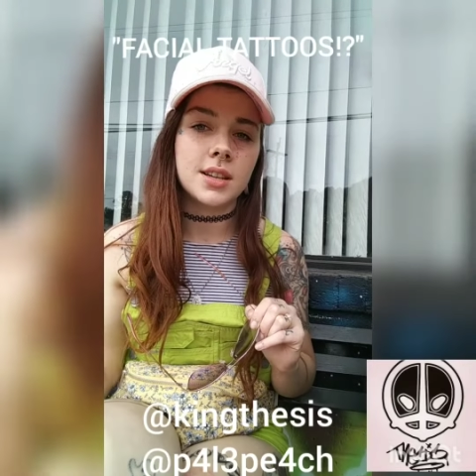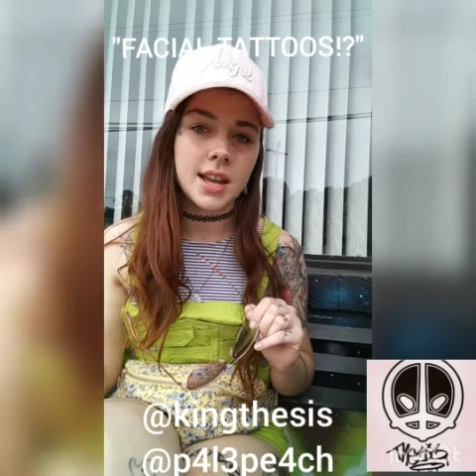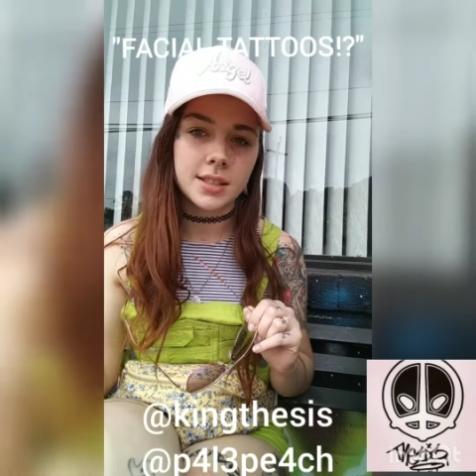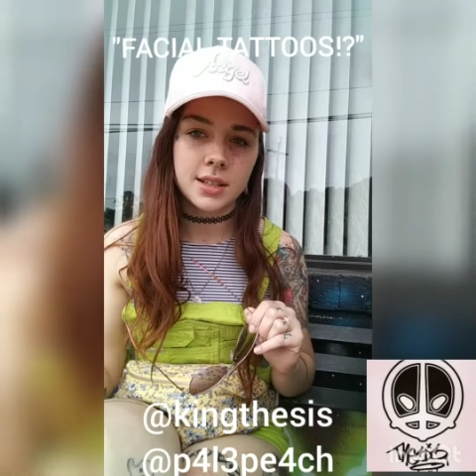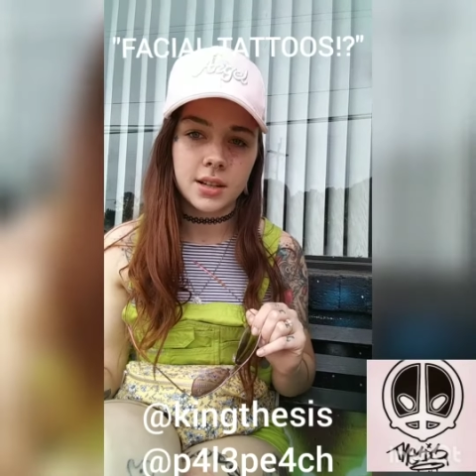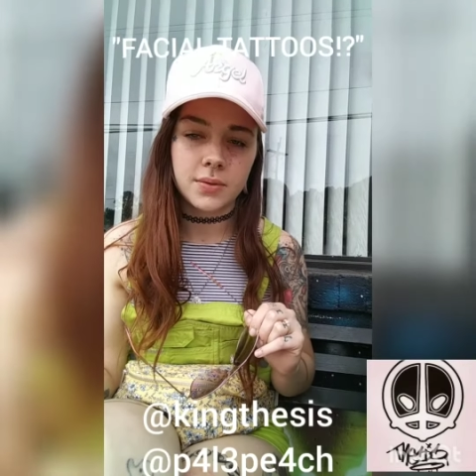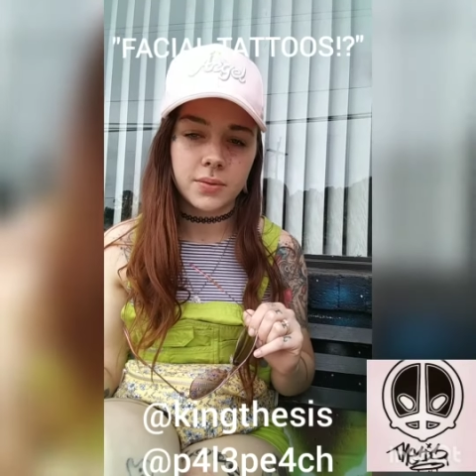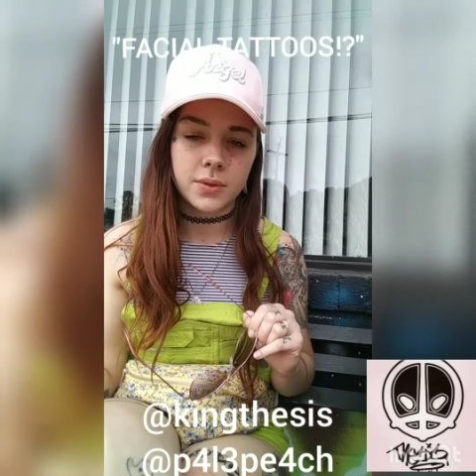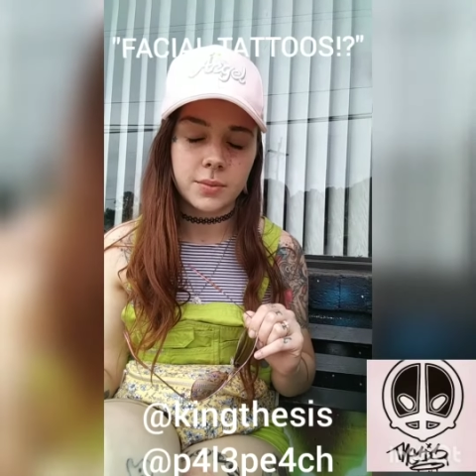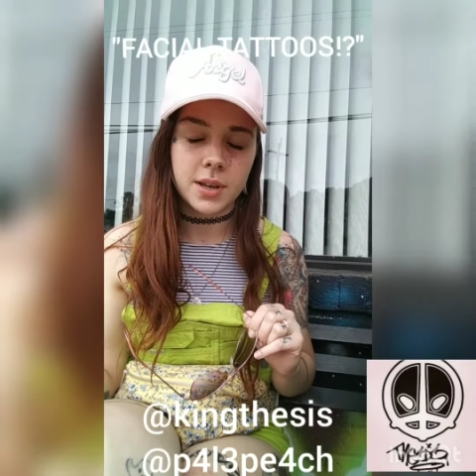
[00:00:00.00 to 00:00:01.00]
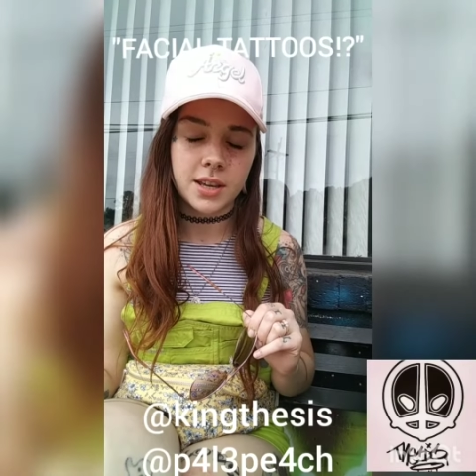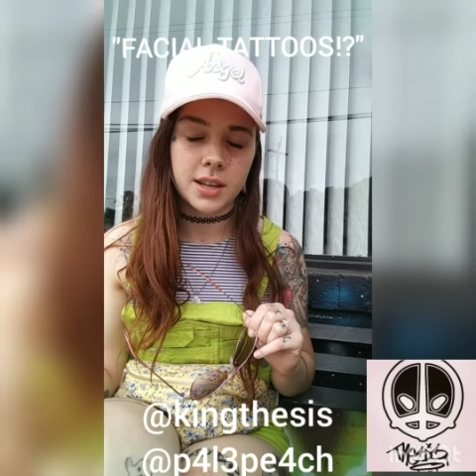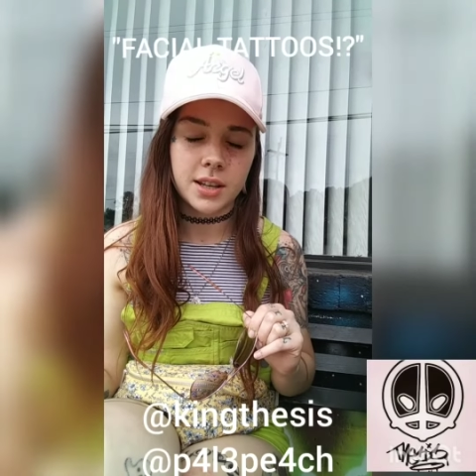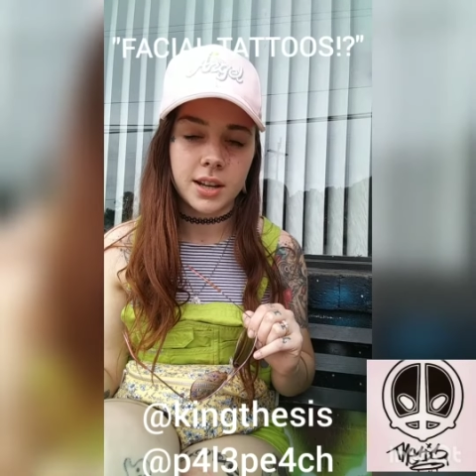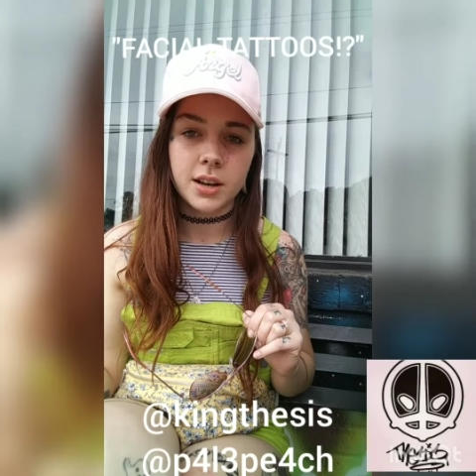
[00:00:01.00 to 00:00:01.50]
Nate did it for me,
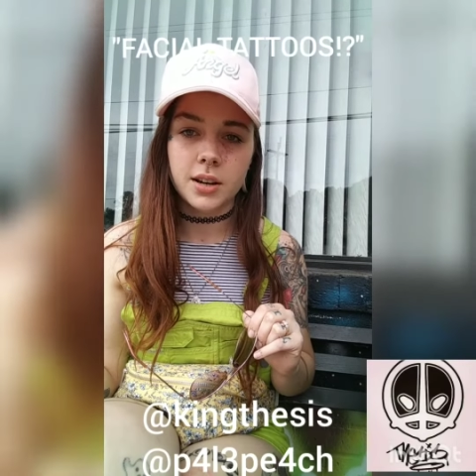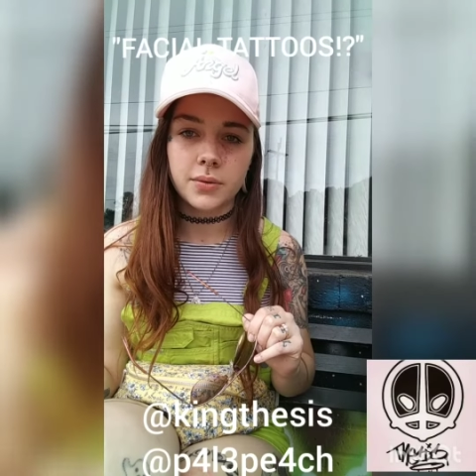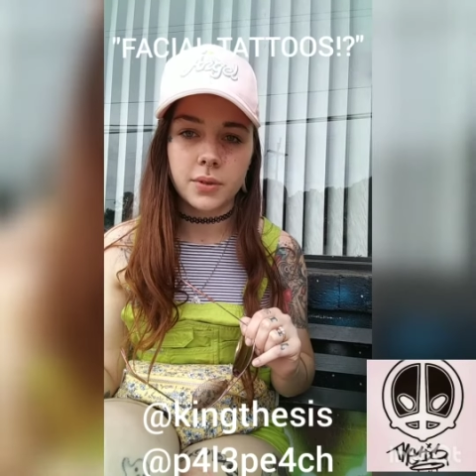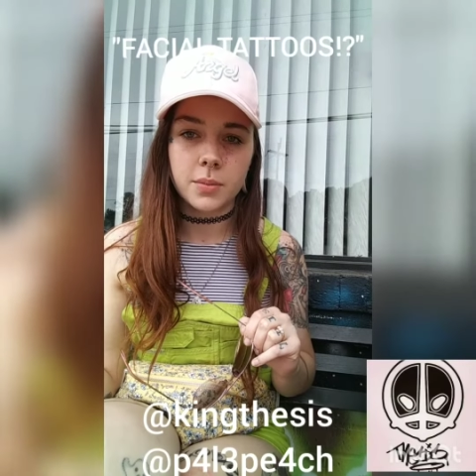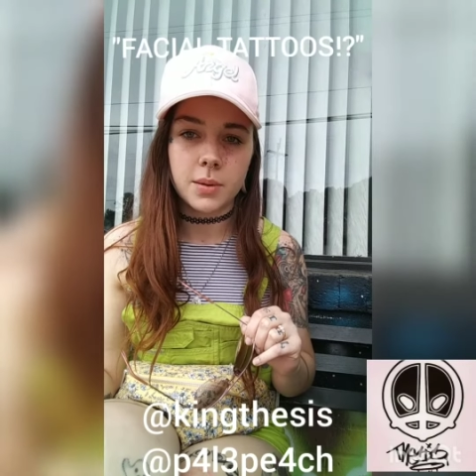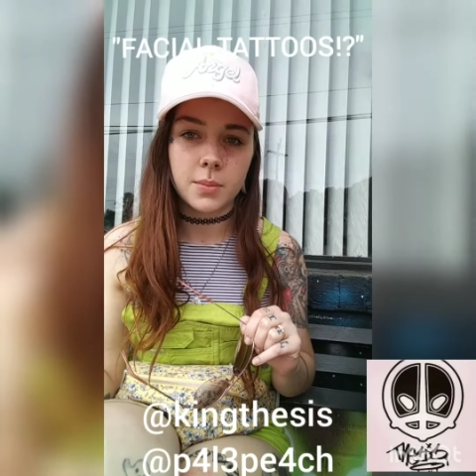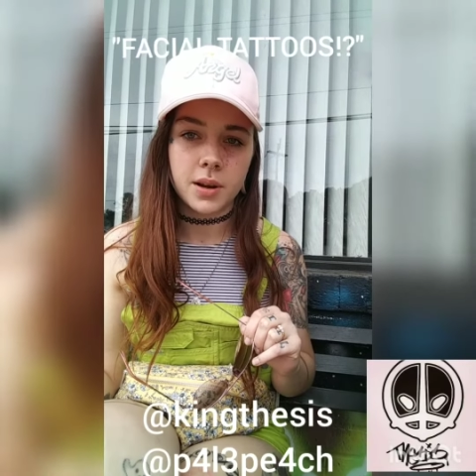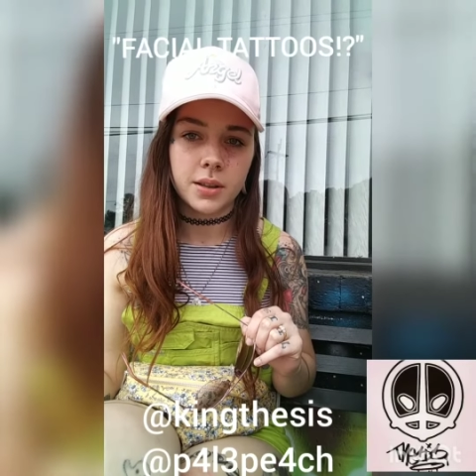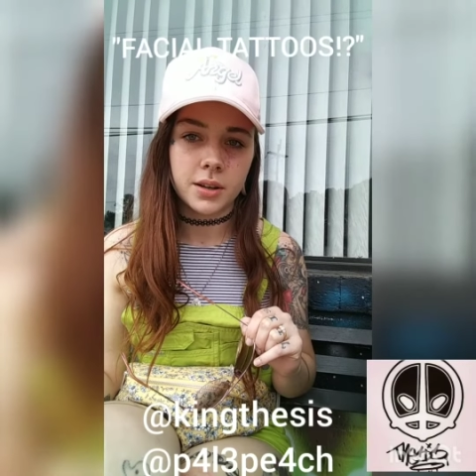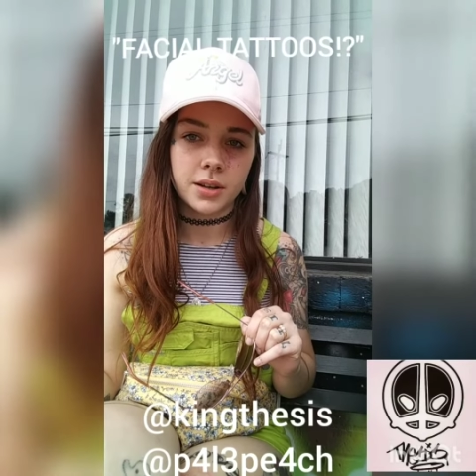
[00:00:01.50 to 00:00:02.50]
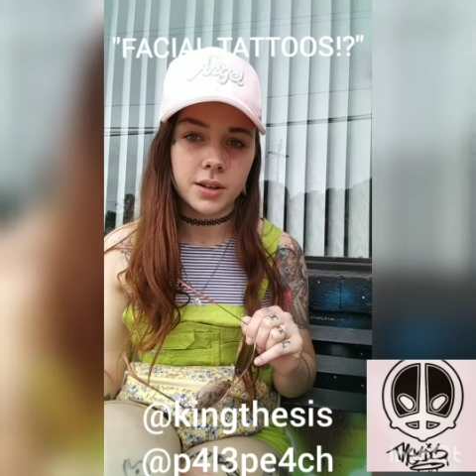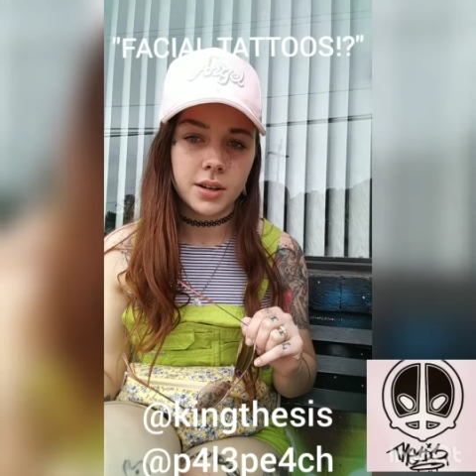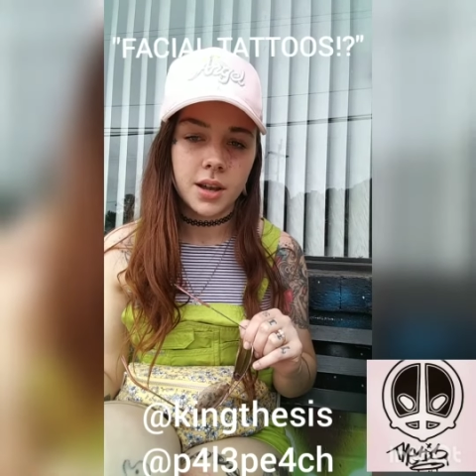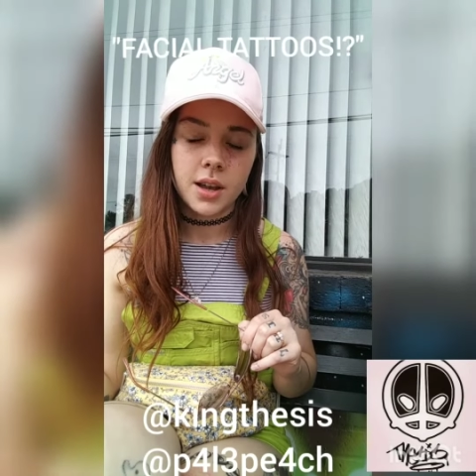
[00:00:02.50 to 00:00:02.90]
and I got it for my mother.